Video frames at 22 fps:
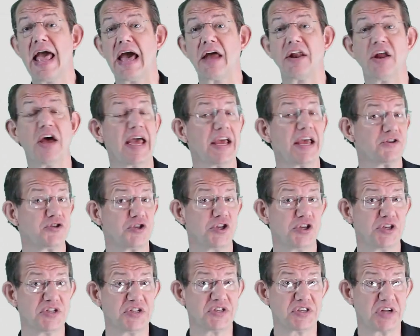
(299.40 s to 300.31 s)
and are actually
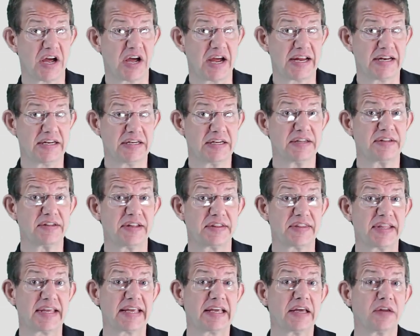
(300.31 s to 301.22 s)
designed that
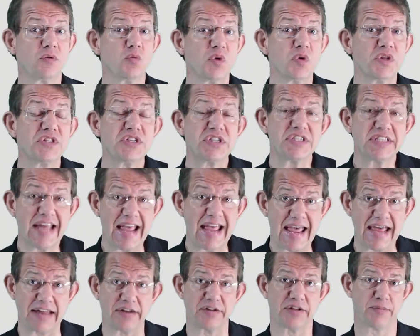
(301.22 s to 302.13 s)
they can
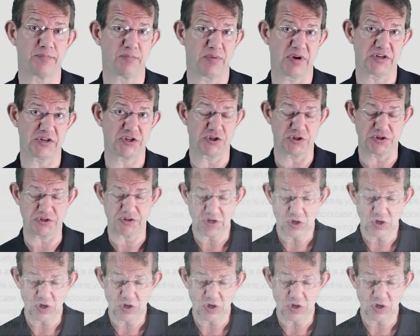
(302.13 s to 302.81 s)
withstand the pressures